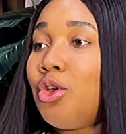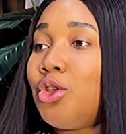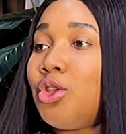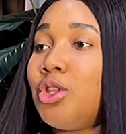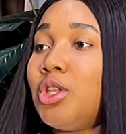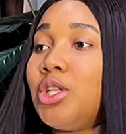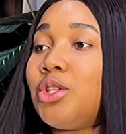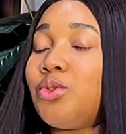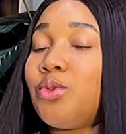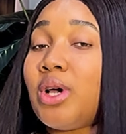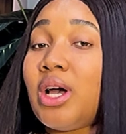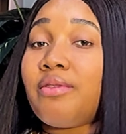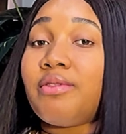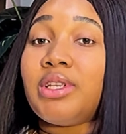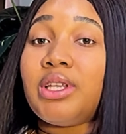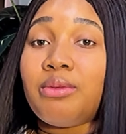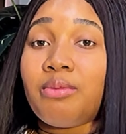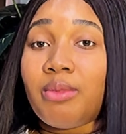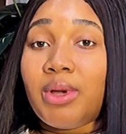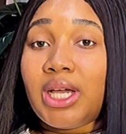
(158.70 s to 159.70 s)
You need to have
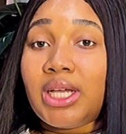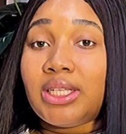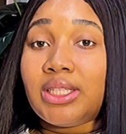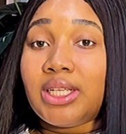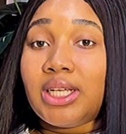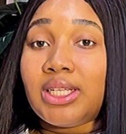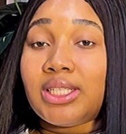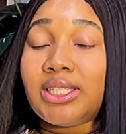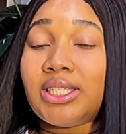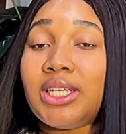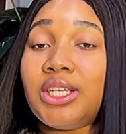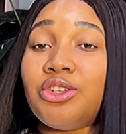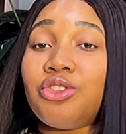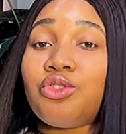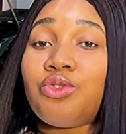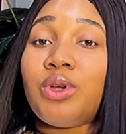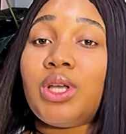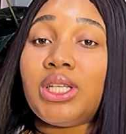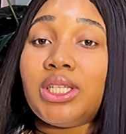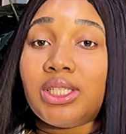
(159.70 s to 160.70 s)
it in mind that in
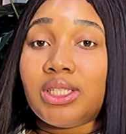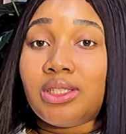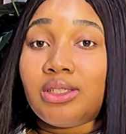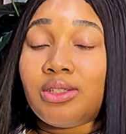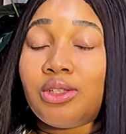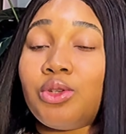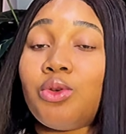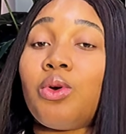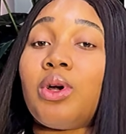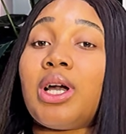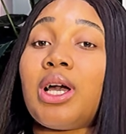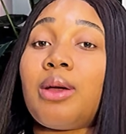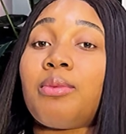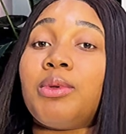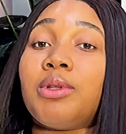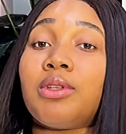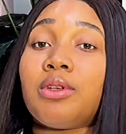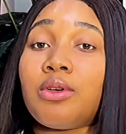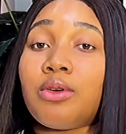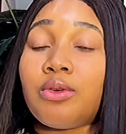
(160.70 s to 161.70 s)
trading, your
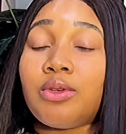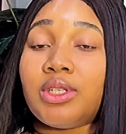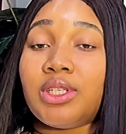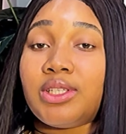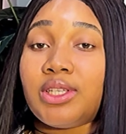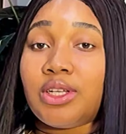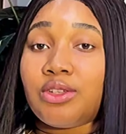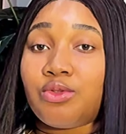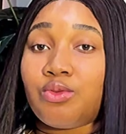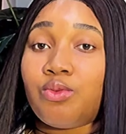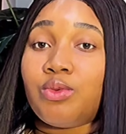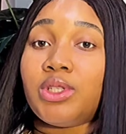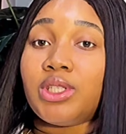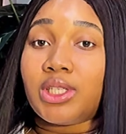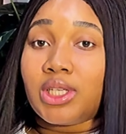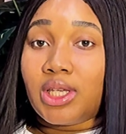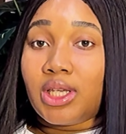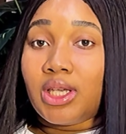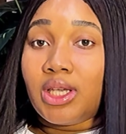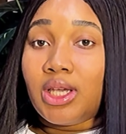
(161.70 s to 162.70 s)
capital is at
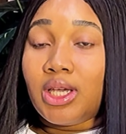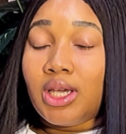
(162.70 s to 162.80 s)
risk.